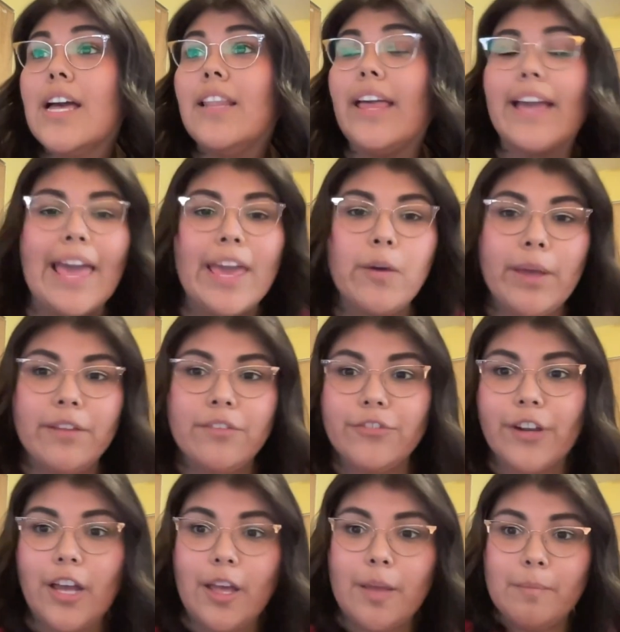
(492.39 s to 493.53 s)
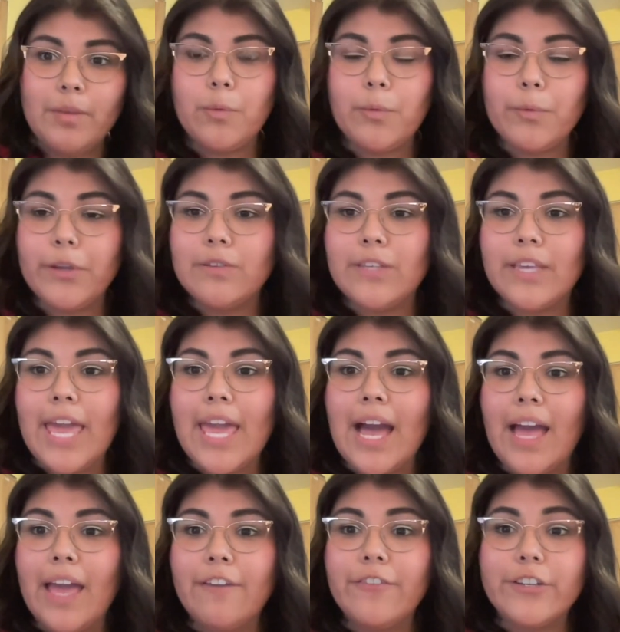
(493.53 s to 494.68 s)
Like I went from, we were using
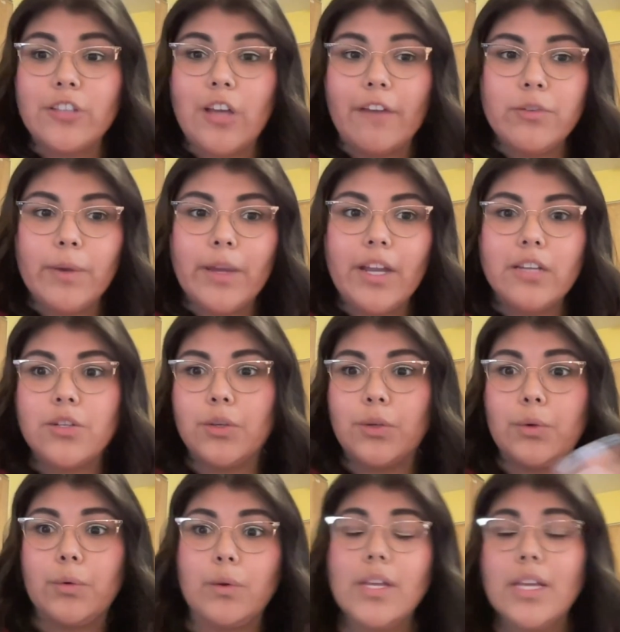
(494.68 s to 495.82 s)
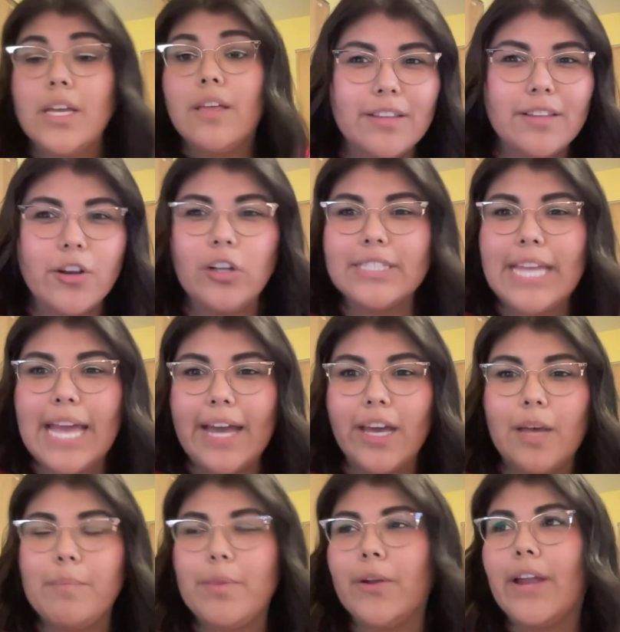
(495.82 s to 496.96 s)
AI for software to they're called tag
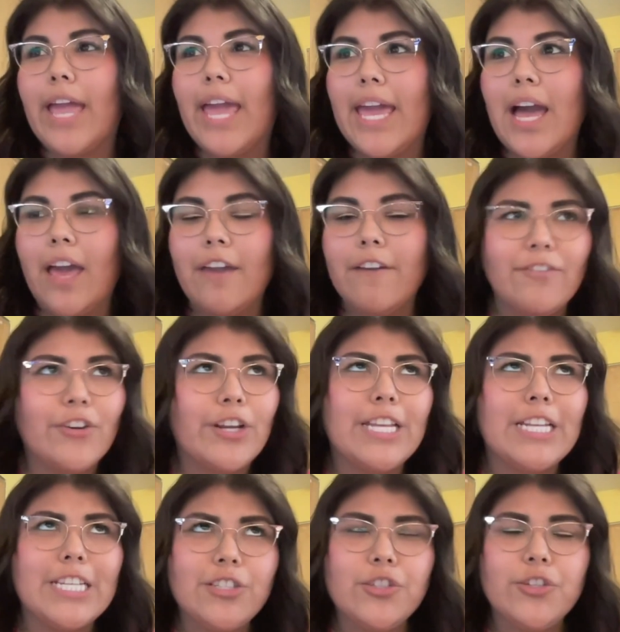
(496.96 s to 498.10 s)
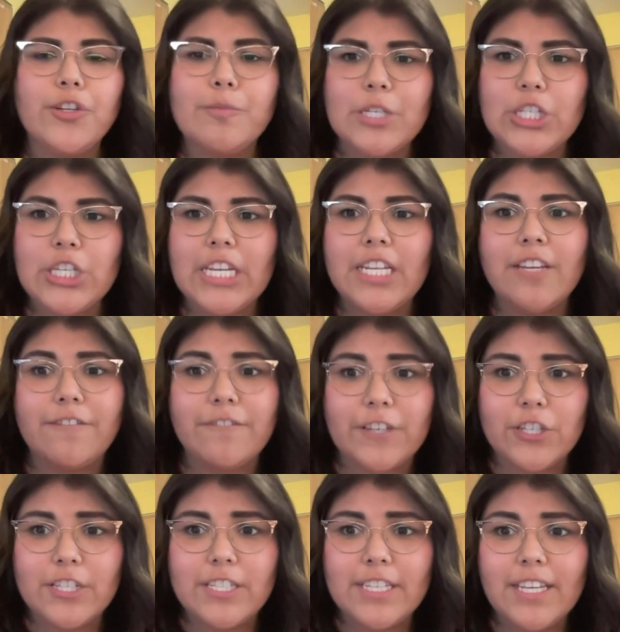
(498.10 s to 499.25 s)
up. They're AI for industrial machine
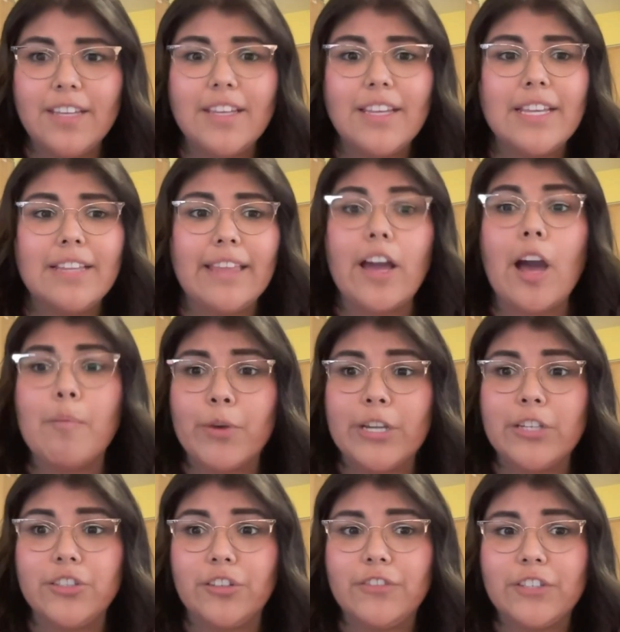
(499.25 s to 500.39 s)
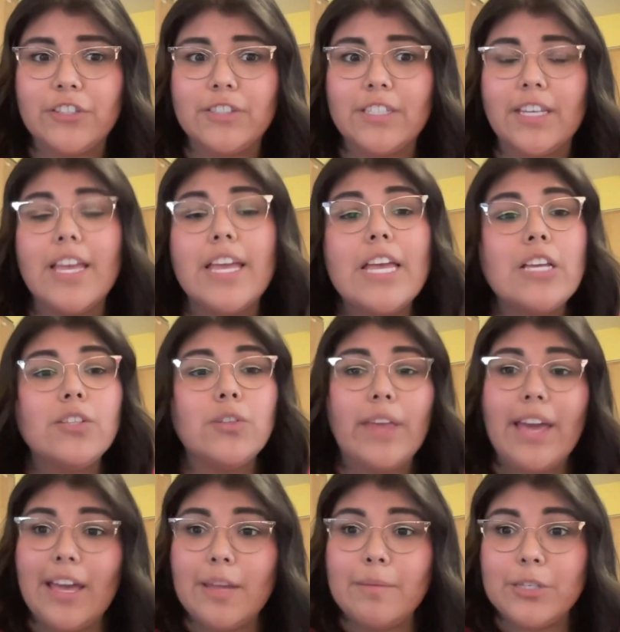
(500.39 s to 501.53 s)
efficiency, like operational efficiency. So they
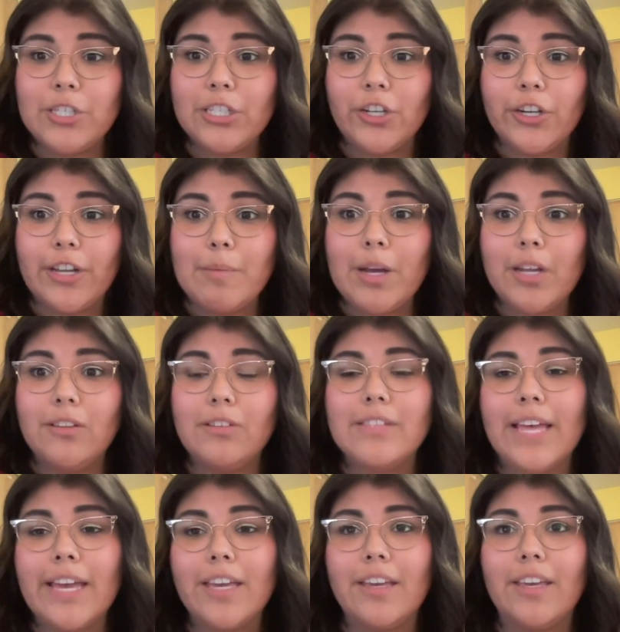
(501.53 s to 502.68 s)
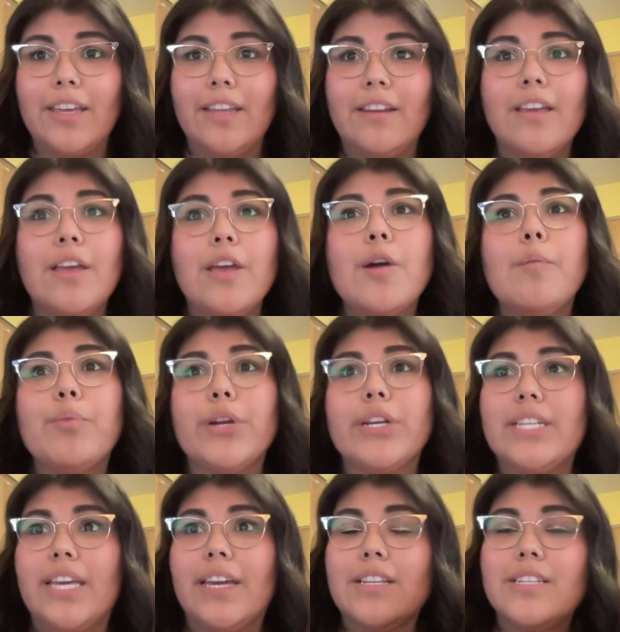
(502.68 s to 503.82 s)
had machine learning models that could
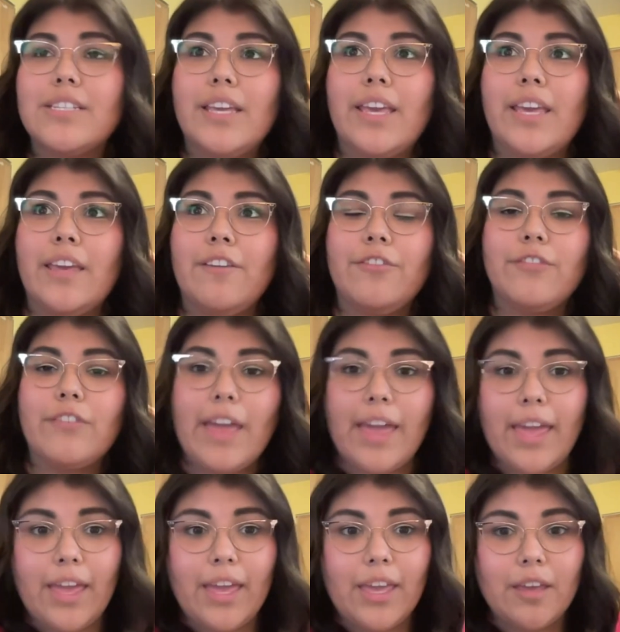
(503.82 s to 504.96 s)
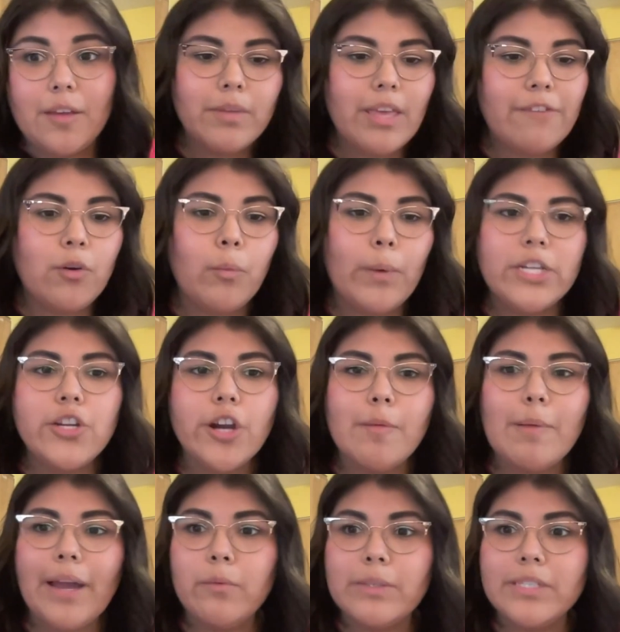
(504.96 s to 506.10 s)
predict if a wind
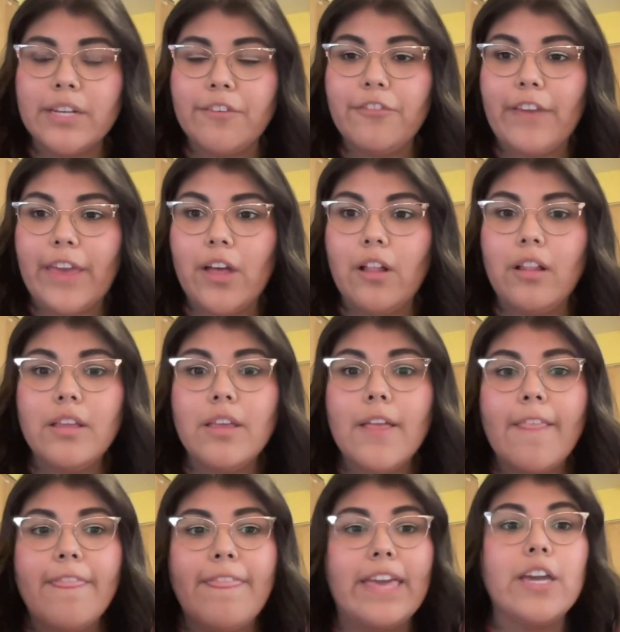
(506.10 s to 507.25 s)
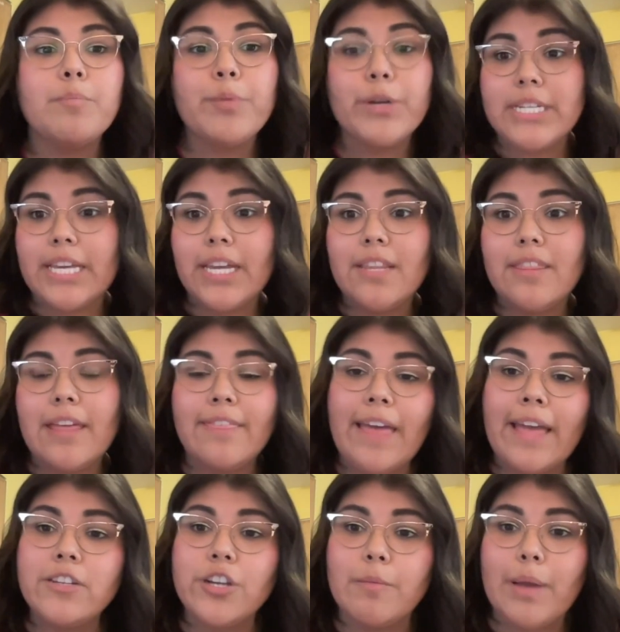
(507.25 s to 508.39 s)
turbine was going to fail, they could predict that
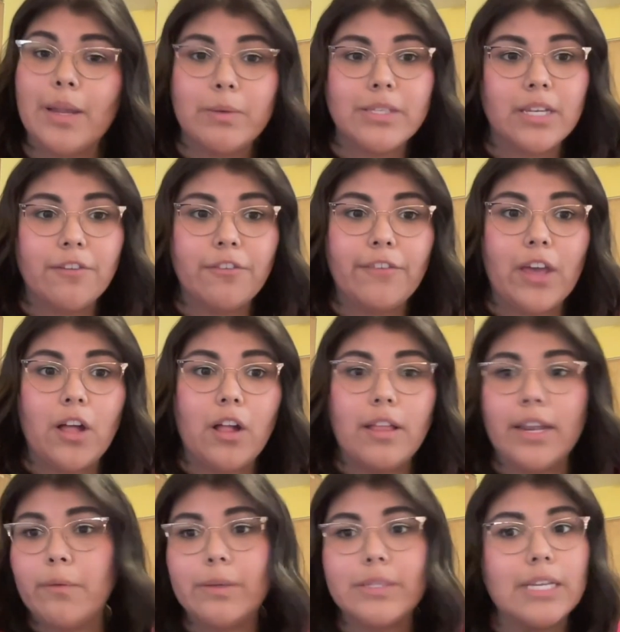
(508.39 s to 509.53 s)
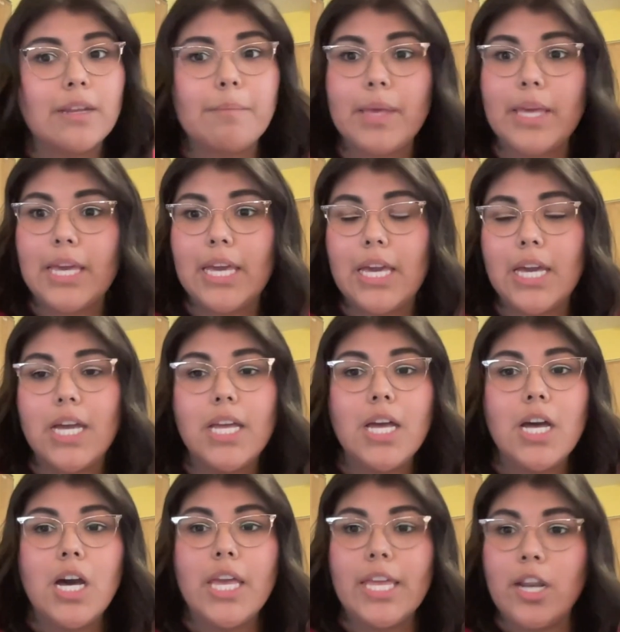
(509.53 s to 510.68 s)
that turbine was going to fail and it was going to be
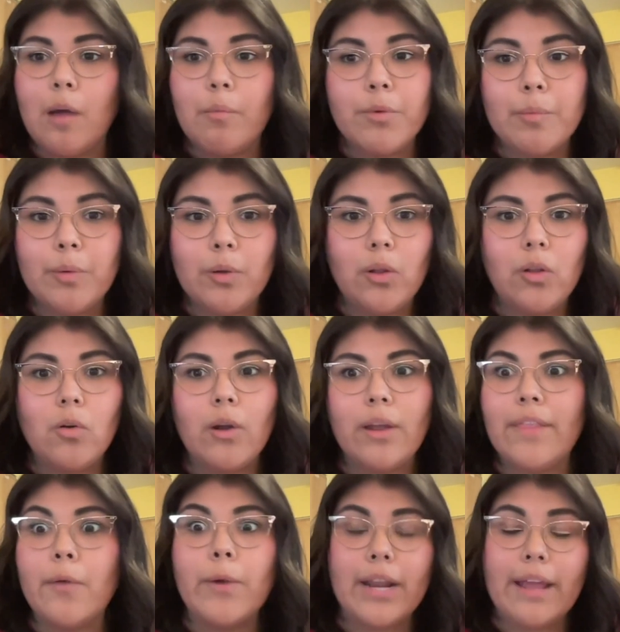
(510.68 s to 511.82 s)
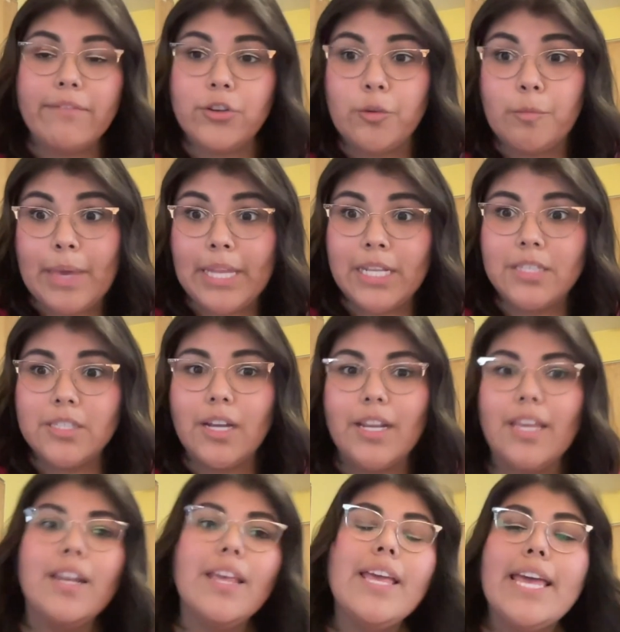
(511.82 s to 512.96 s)
inoperable and they were going to have to do maintenance on
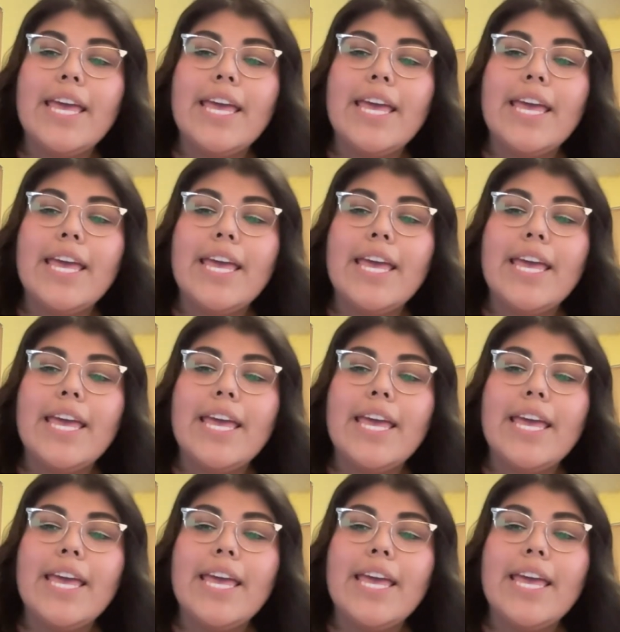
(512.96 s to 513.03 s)
it.